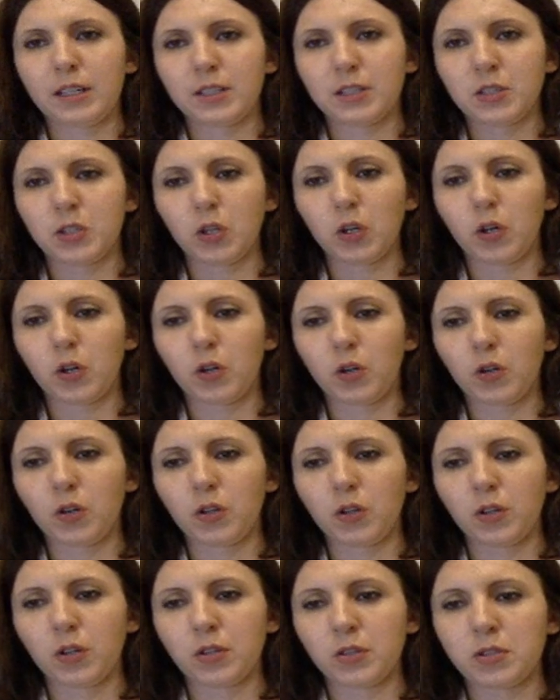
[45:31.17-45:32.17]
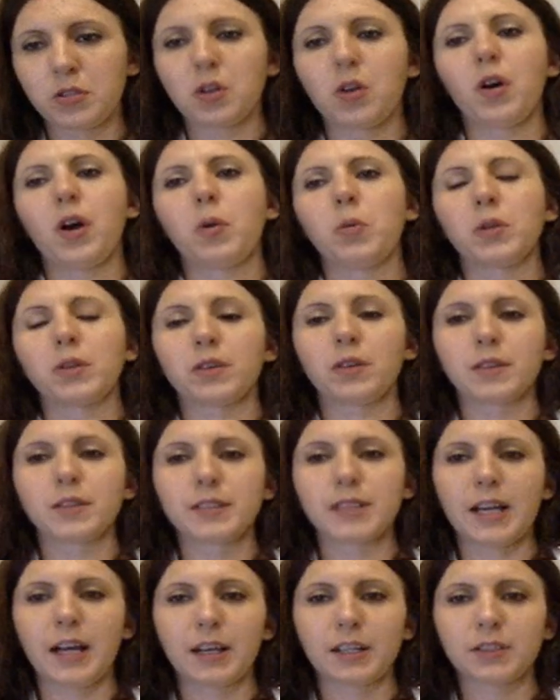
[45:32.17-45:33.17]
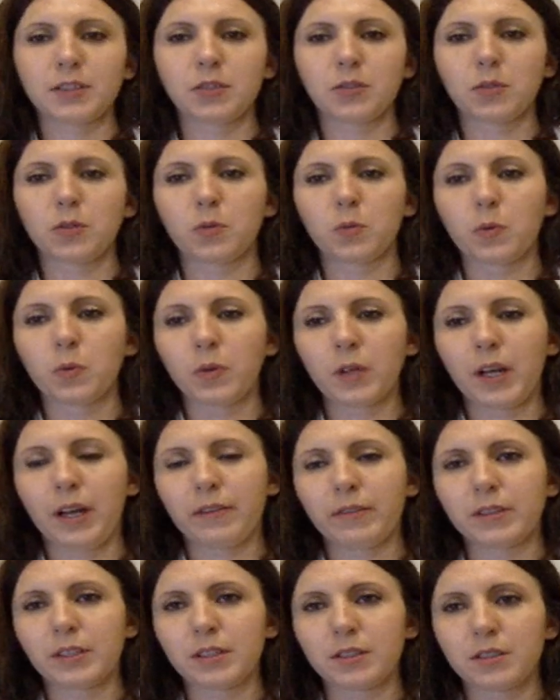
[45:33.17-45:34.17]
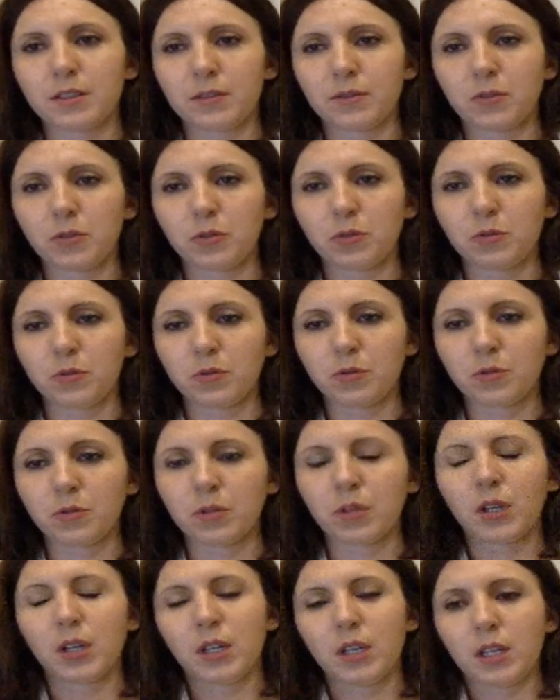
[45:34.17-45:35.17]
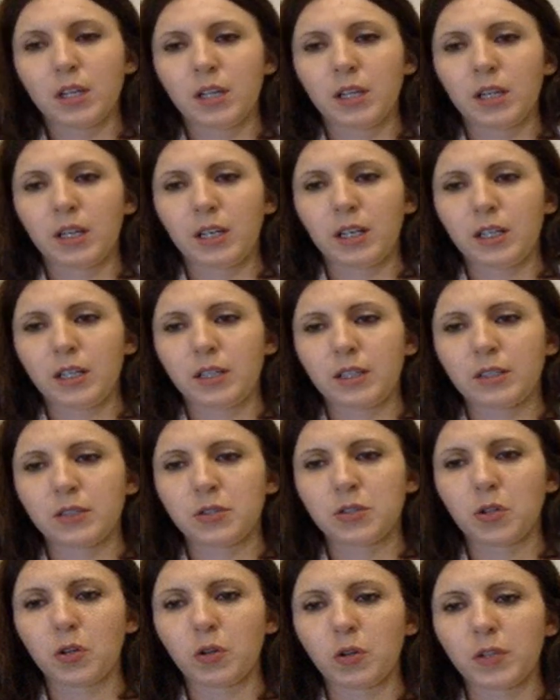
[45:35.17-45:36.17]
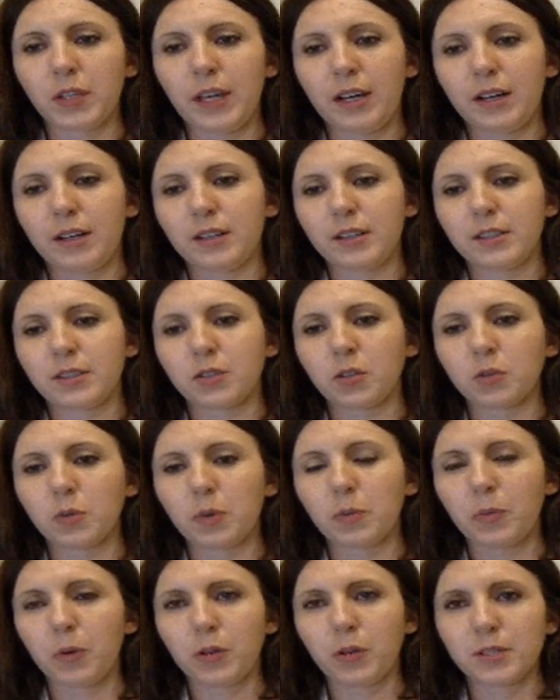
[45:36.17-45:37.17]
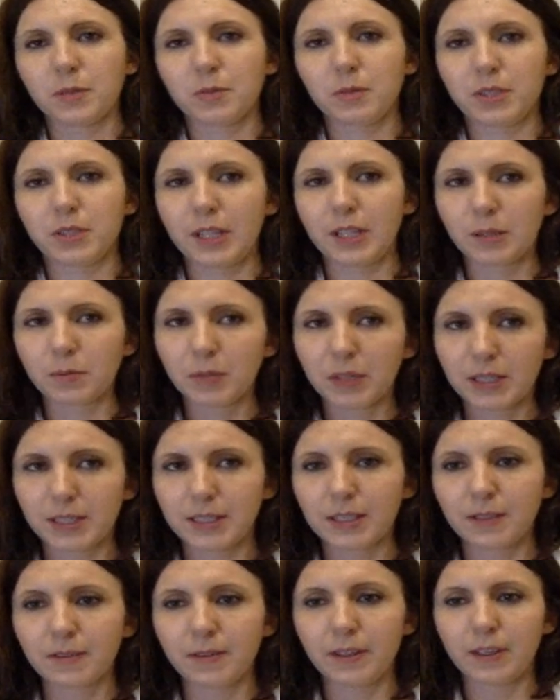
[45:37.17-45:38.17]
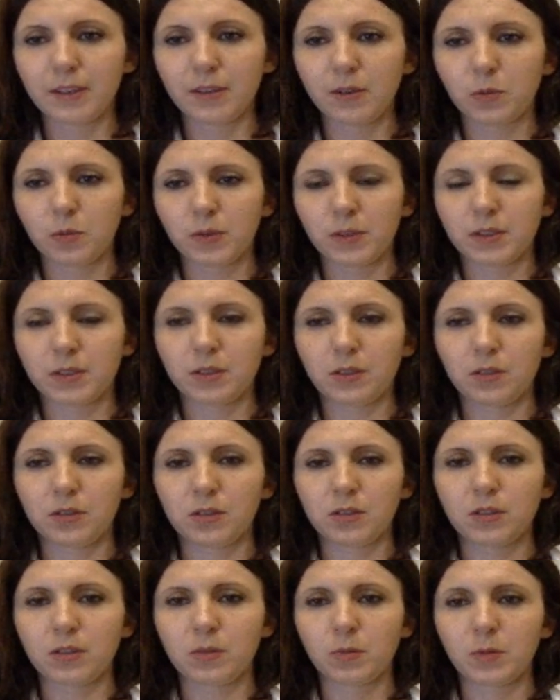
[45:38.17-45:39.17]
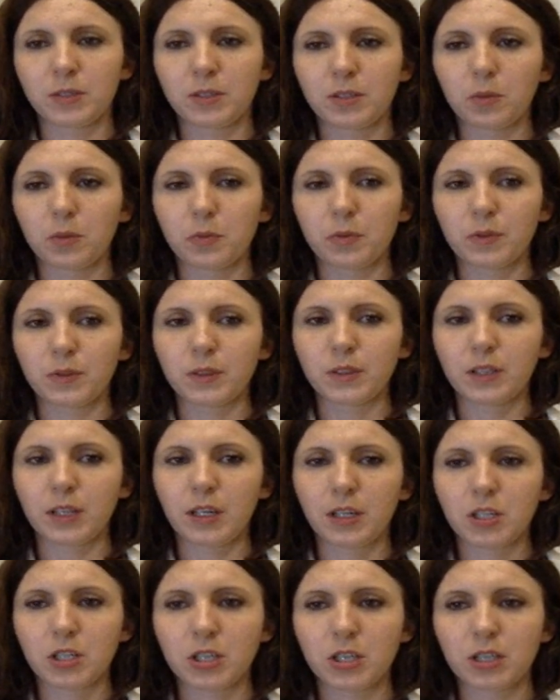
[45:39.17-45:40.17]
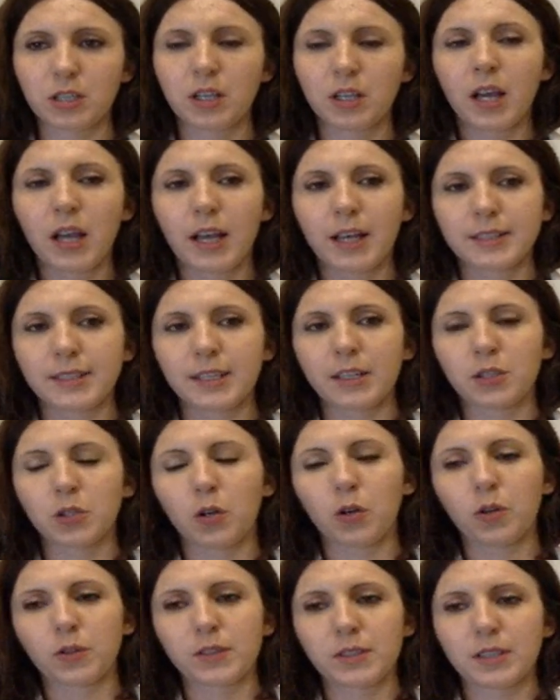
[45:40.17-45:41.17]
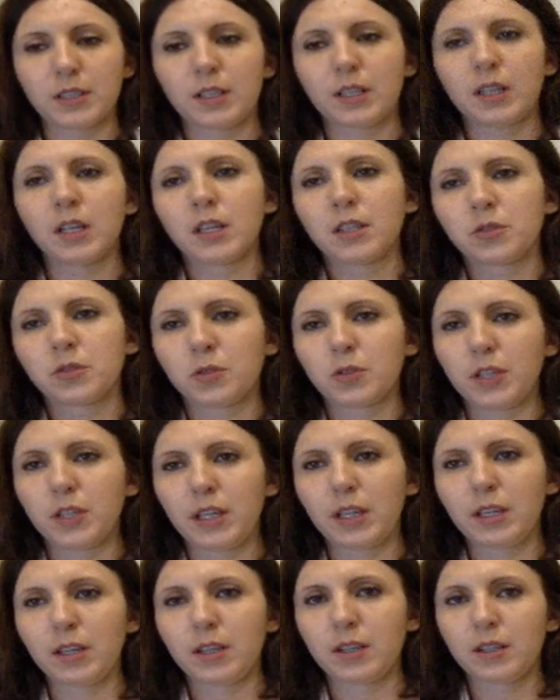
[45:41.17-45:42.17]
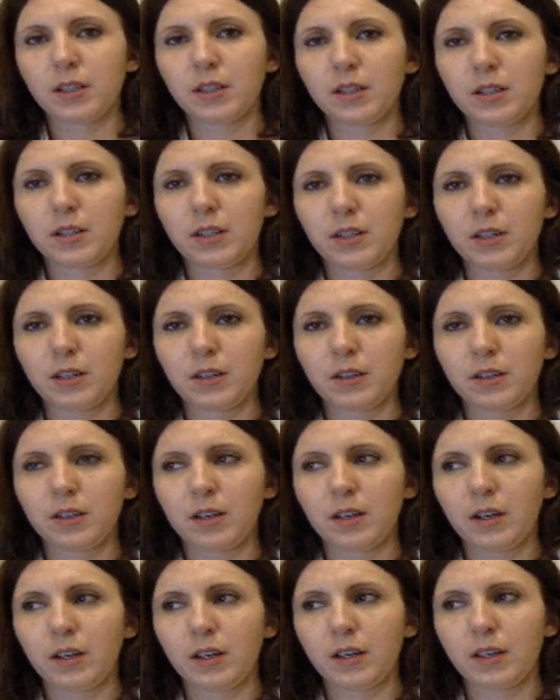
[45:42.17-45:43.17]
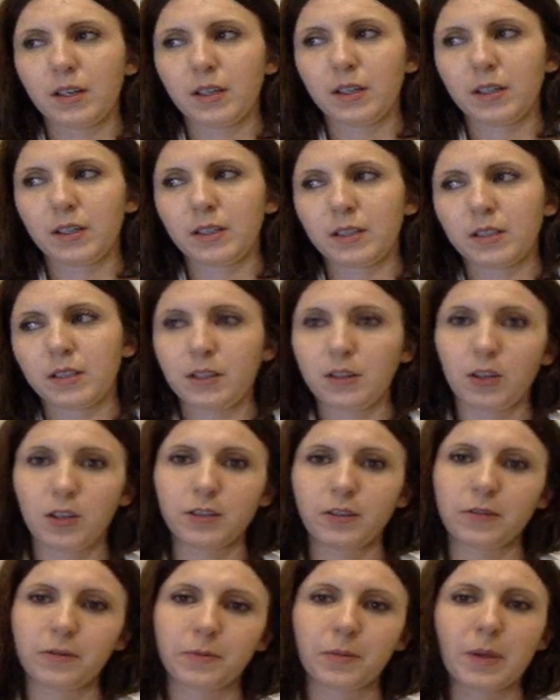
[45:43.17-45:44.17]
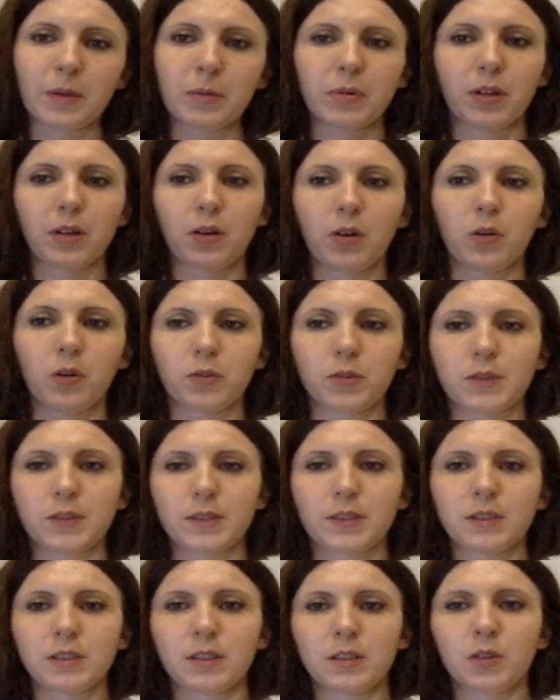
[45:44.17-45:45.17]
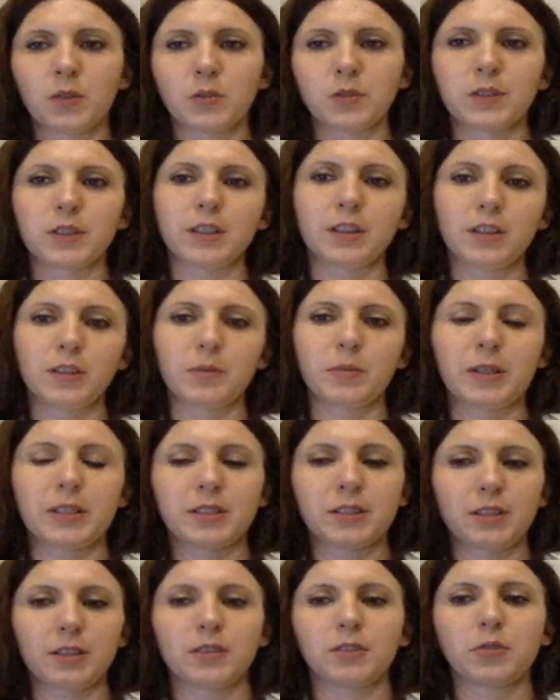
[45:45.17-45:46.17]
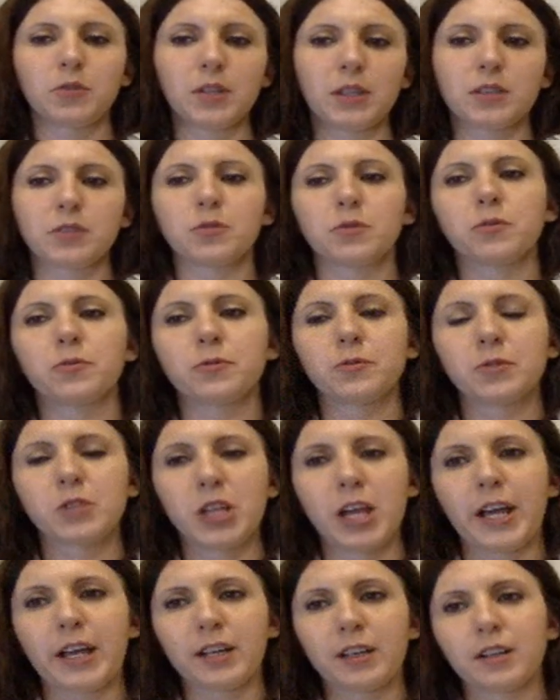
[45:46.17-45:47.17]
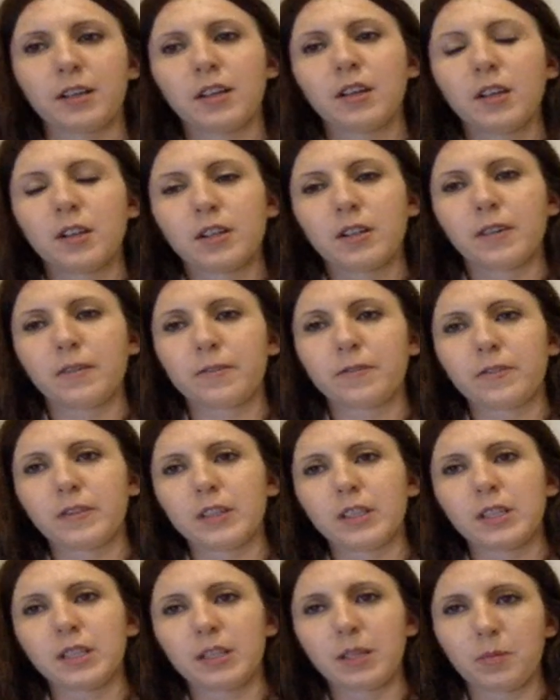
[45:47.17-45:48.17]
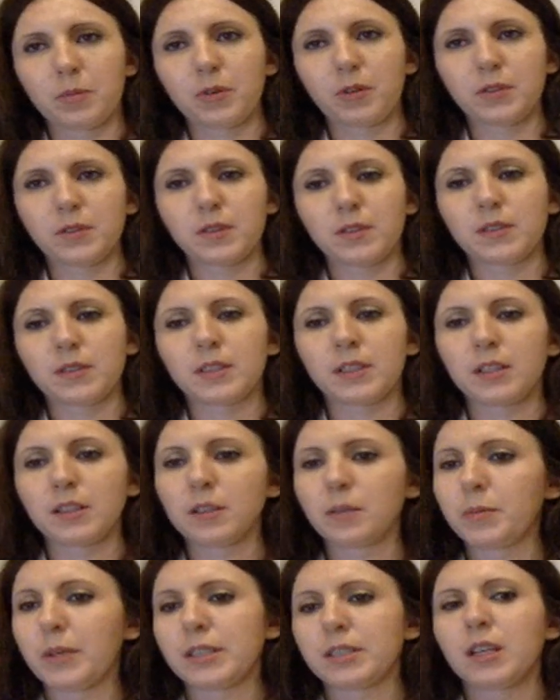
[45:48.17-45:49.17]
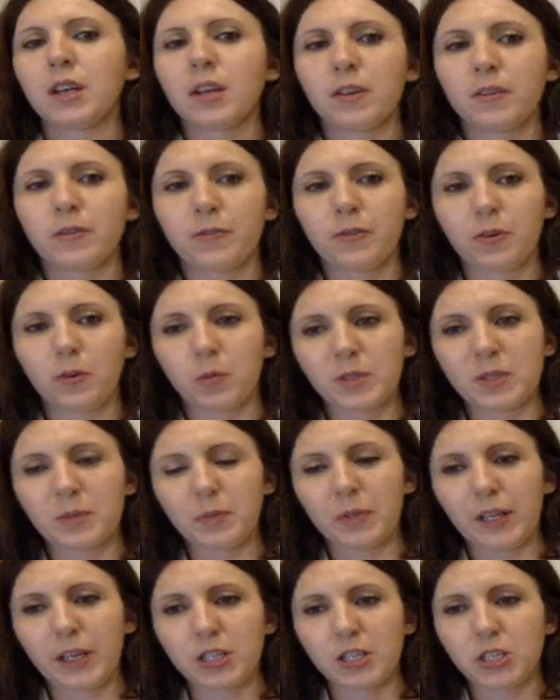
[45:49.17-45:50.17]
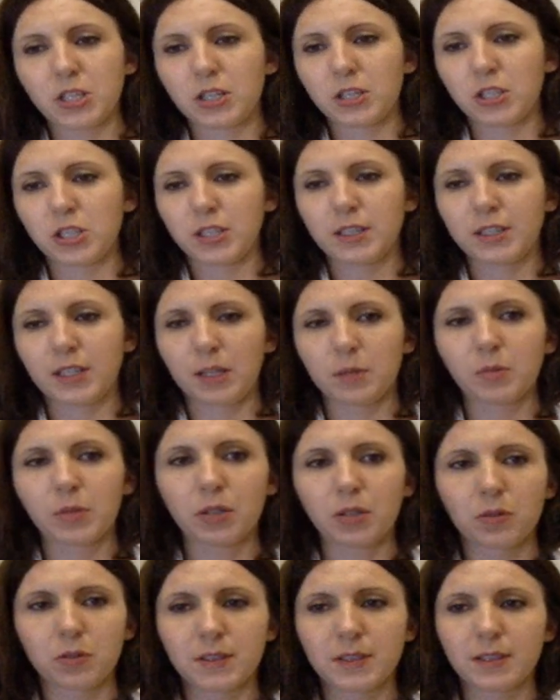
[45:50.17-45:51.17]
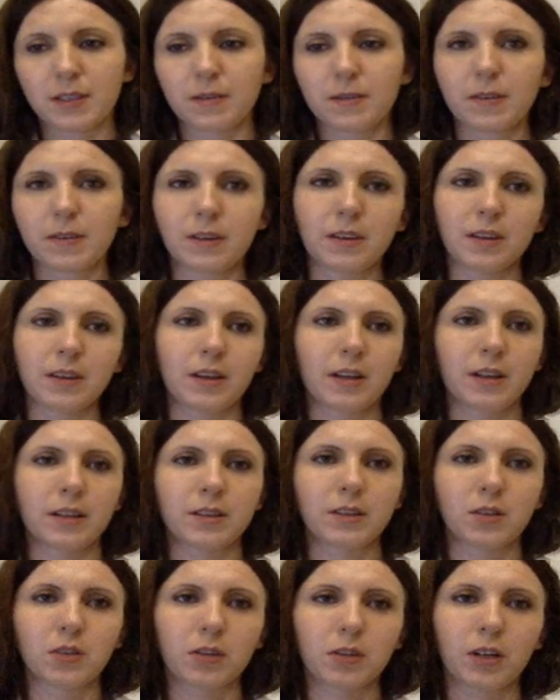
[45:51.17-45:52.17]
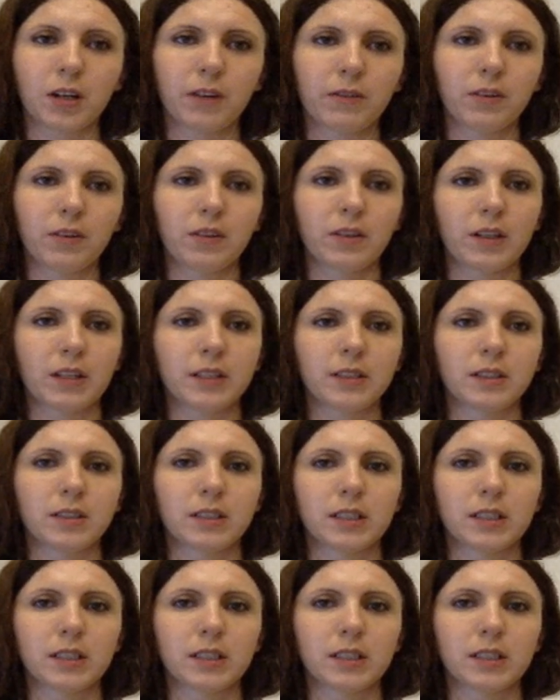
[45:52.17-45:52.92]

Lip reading: So I will contact you. We will have an interview. So yeah, it will be possible. Send me a CV with your presentation. As I told today, there are a lot of people who's skilled, but still you need to check if really the person is skilled. But with pleasure, just send me your CV and your cover letter.